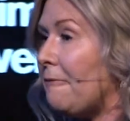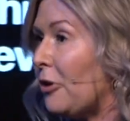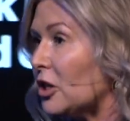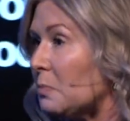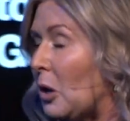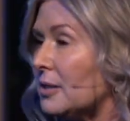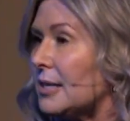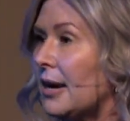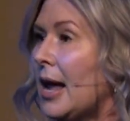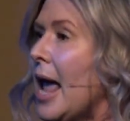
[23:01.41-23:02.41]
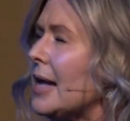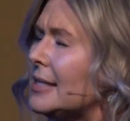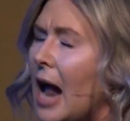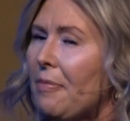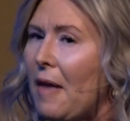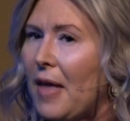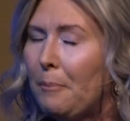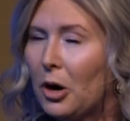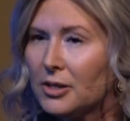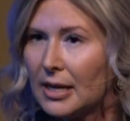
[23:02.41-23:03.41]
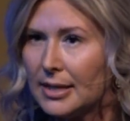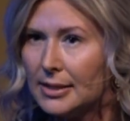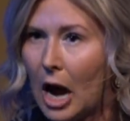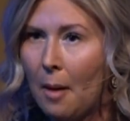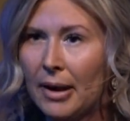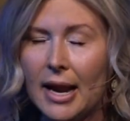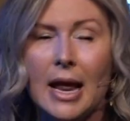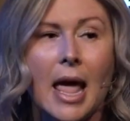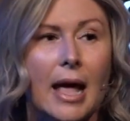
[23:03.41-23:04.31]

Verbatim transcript: a first person, it's not that that person is dominant,